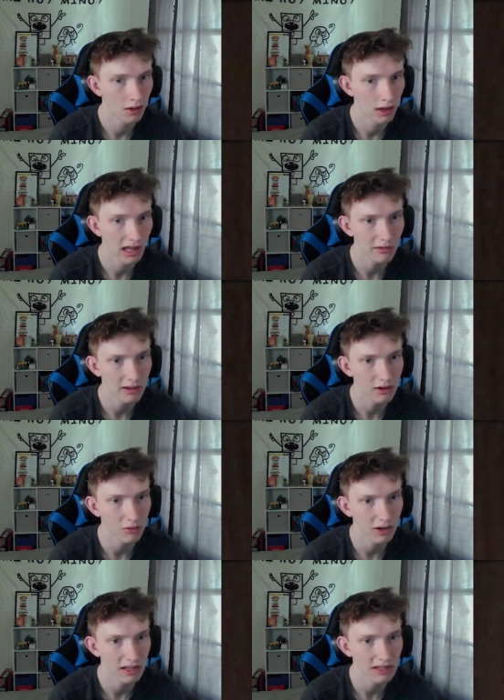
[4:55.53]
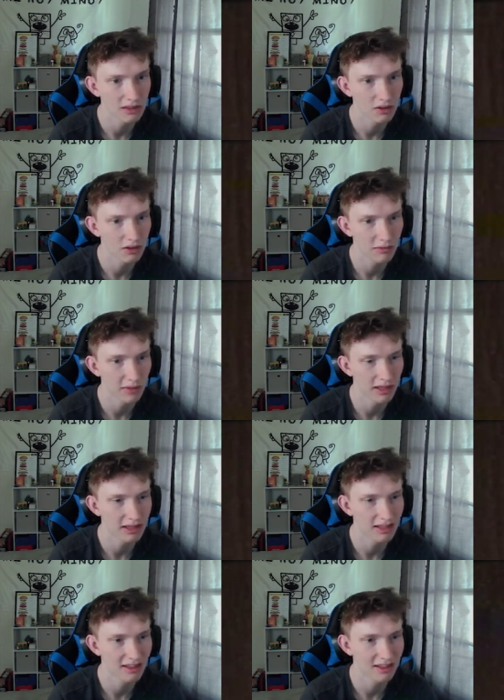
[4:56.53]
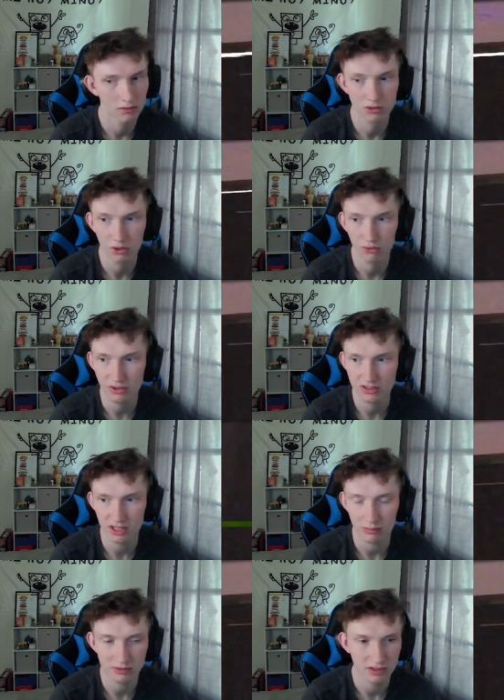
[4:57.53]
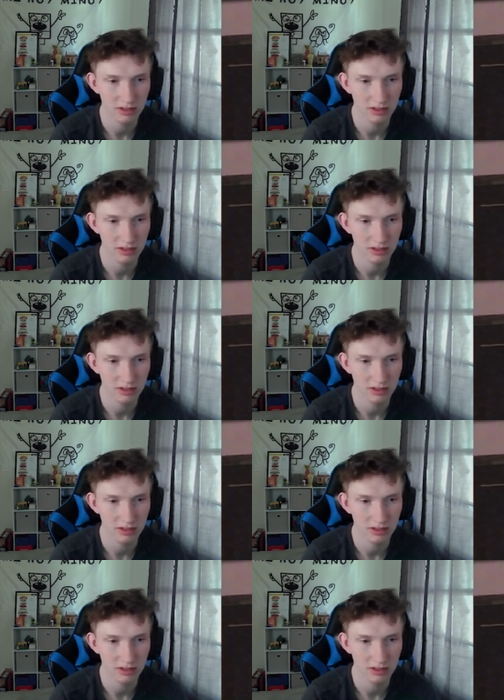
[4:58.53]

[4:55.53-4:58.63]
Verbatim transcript: How do I know when I can look, man? There's no footsteps.